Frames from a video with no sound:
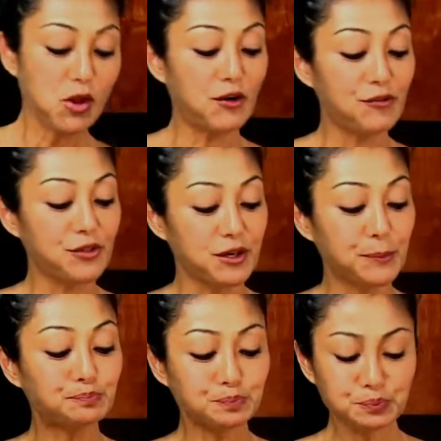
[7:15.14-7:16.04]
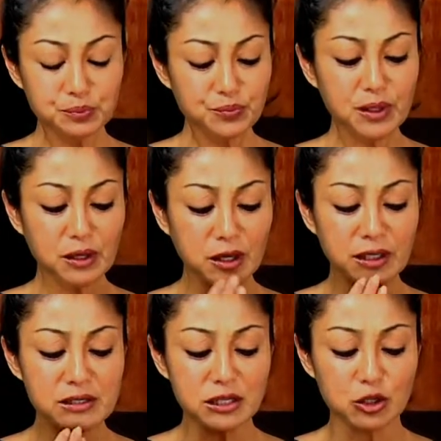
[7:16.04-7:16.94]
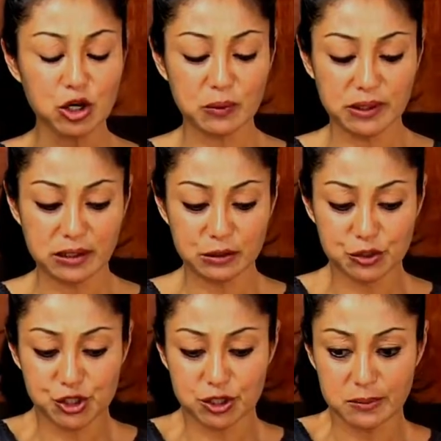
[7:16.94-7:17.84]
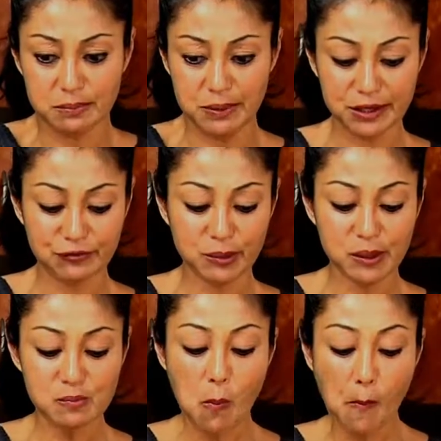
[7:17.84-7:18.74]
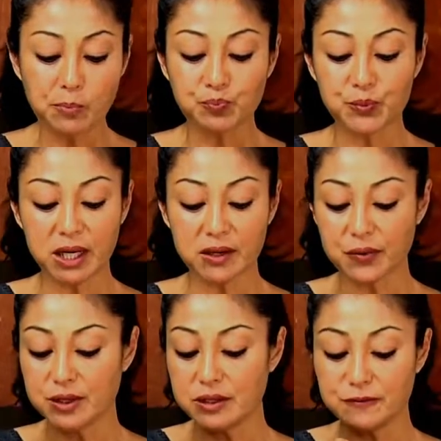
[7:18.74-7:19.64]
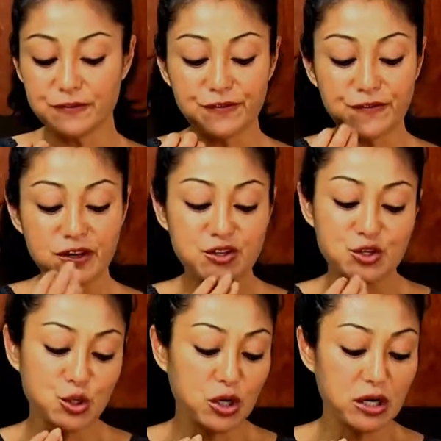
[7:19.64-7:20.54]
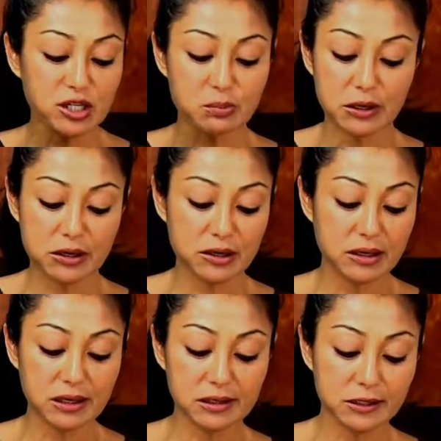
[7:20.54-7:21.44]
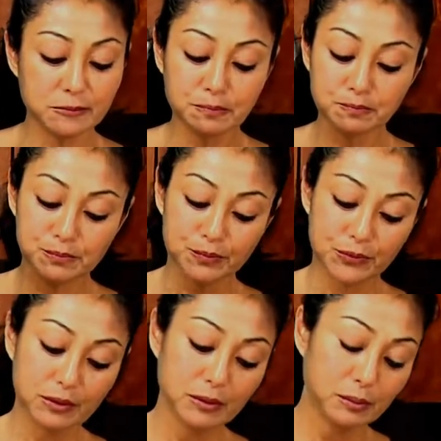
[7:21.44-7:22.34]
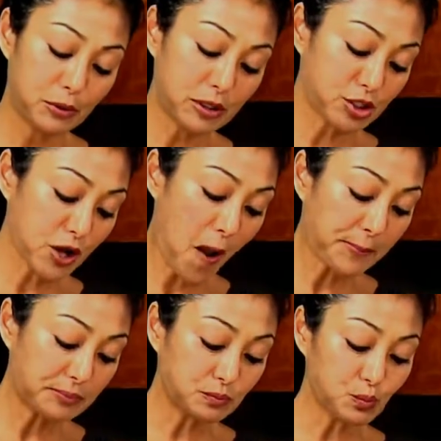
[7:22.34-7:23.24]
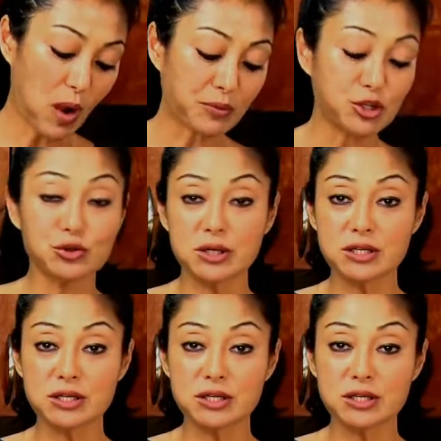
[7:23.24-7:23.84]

of the onions along with that little sharp bite from it, and the fish sauce marinated pork chop and the choy